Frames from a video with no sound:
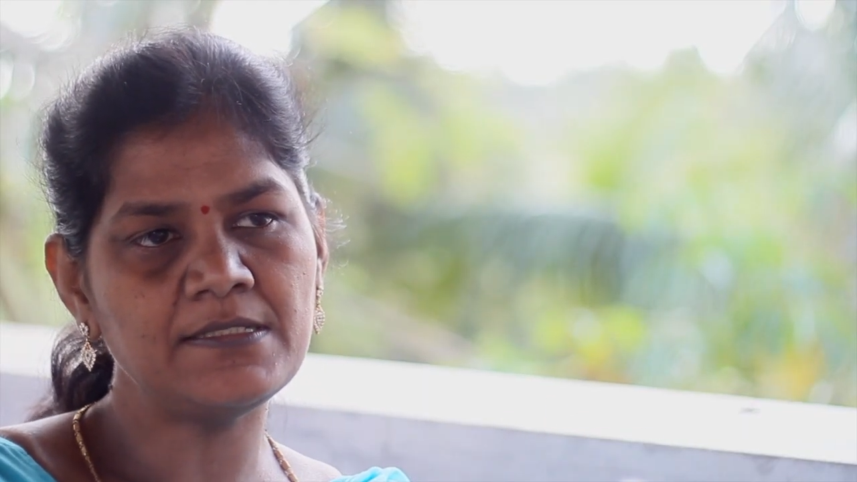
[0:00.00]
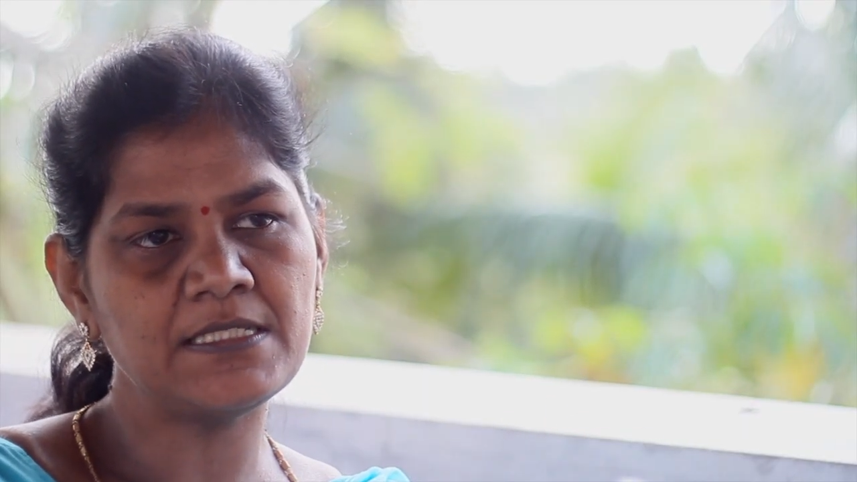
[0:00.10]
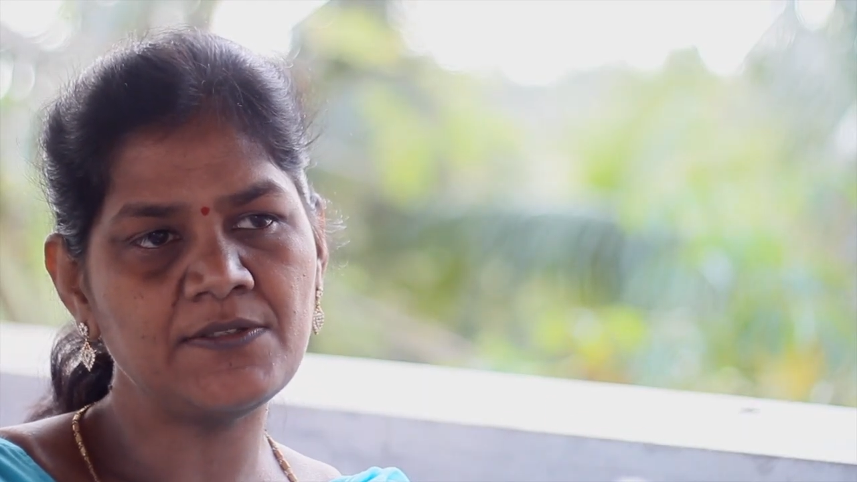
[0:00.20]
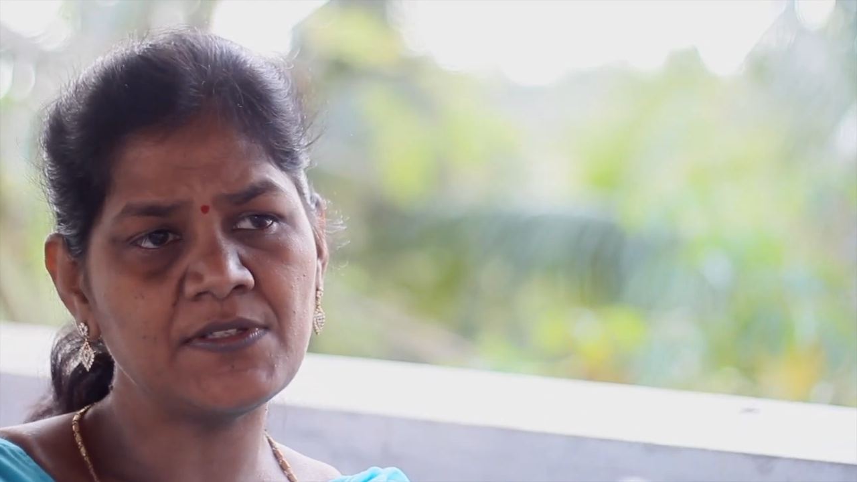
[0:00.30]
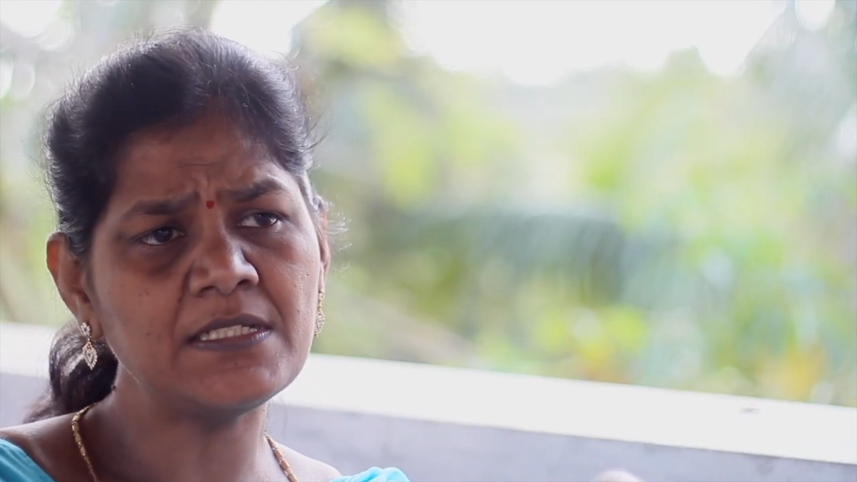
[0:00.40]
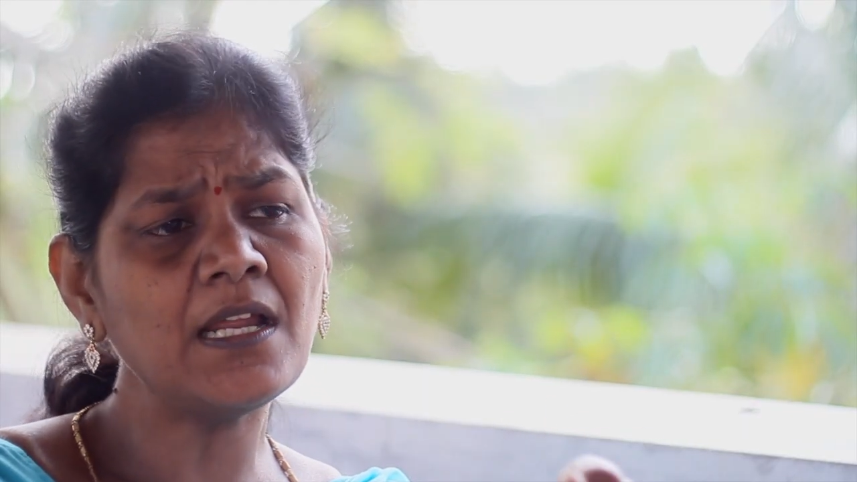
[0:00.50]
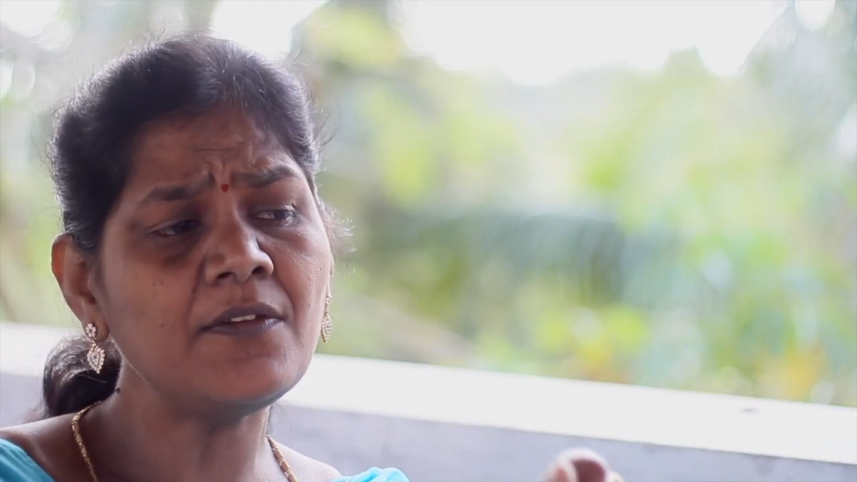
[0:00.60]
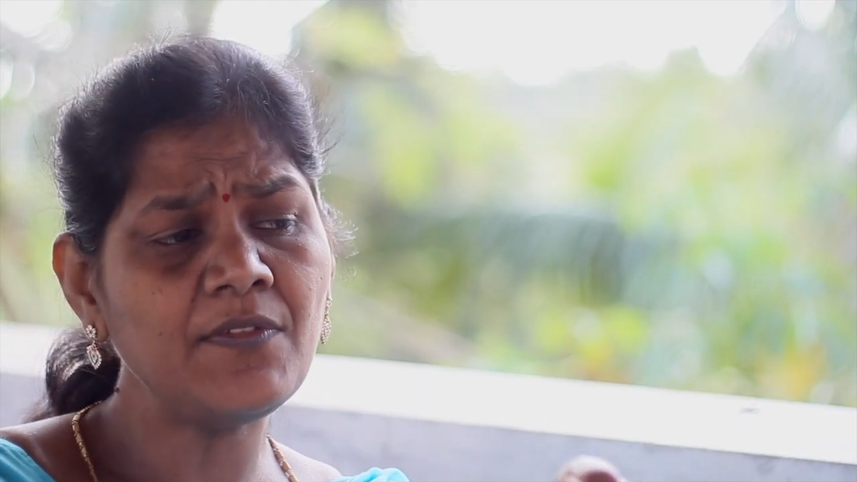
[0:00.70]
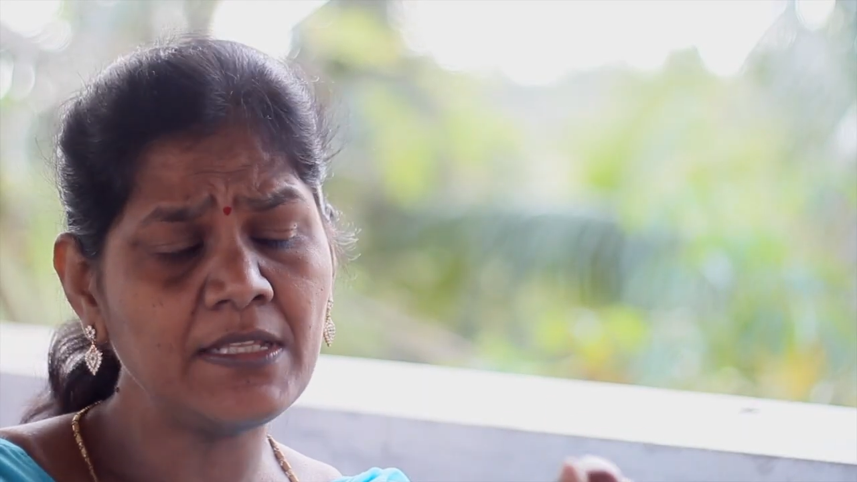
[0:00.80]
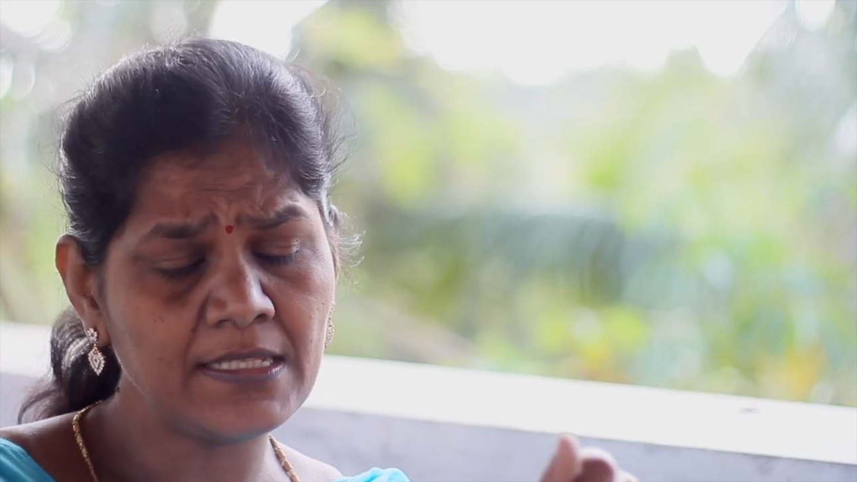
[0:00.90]
situation
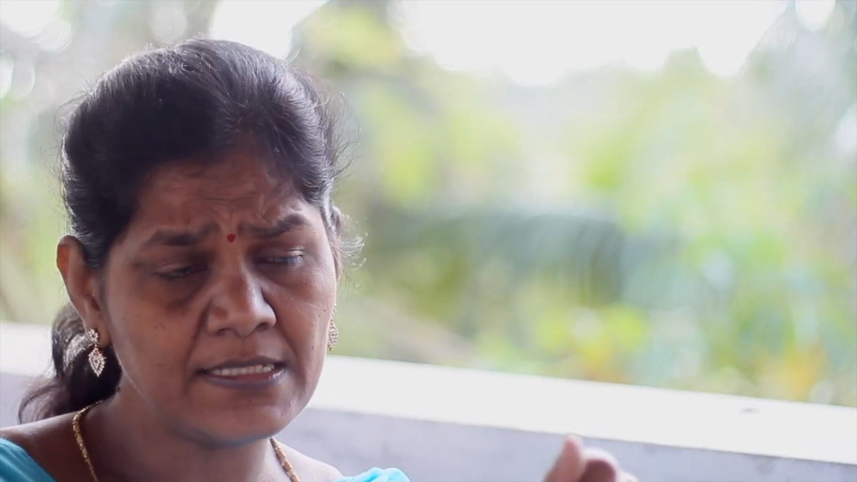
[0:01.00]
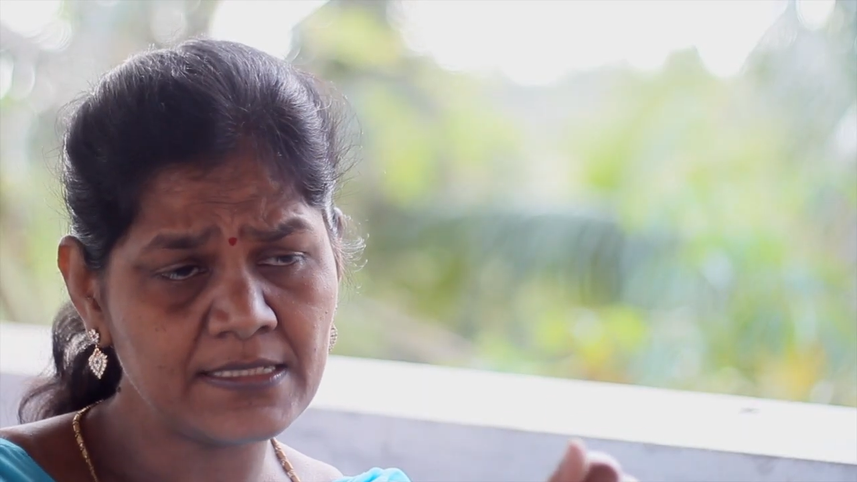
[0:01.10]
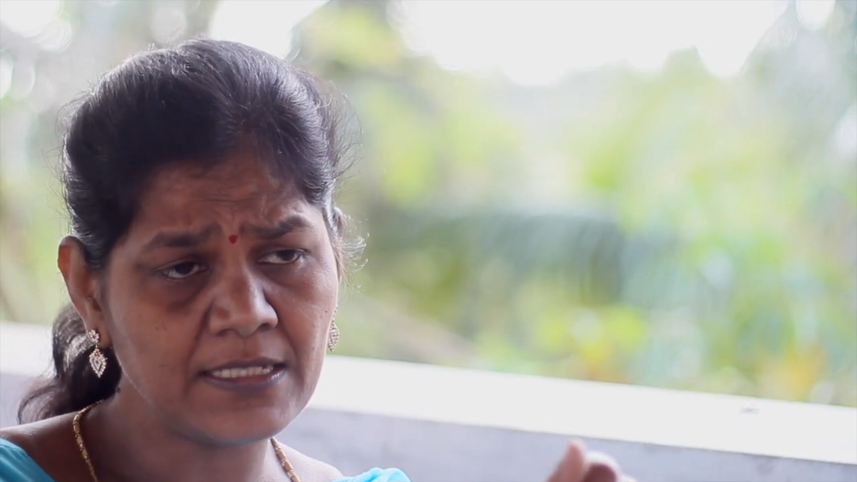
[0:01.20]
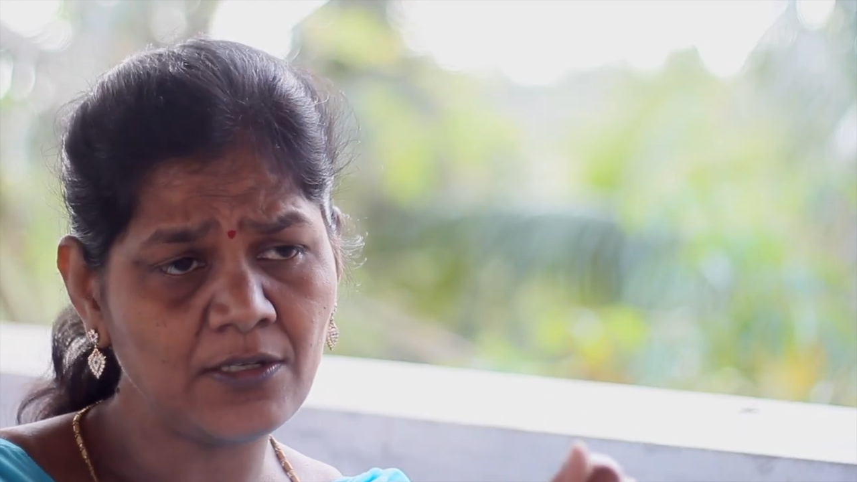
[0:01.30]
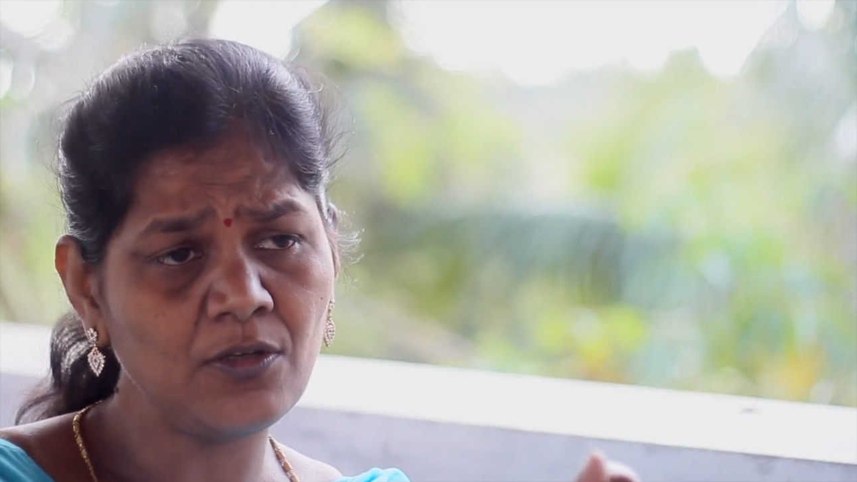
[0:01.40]
and when there is a